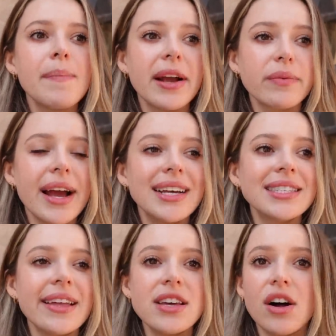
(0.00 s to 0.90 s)
my rest,
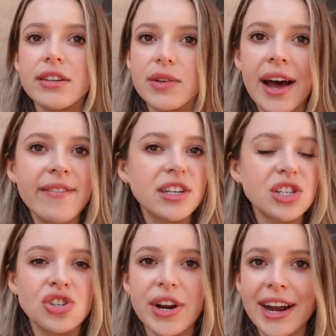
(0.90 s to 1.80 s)
and then also have a
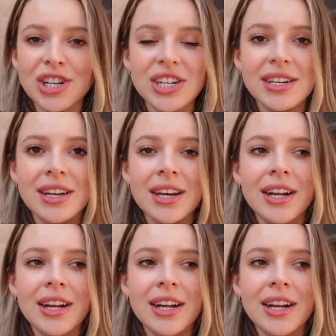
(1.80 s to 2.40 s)
distraction.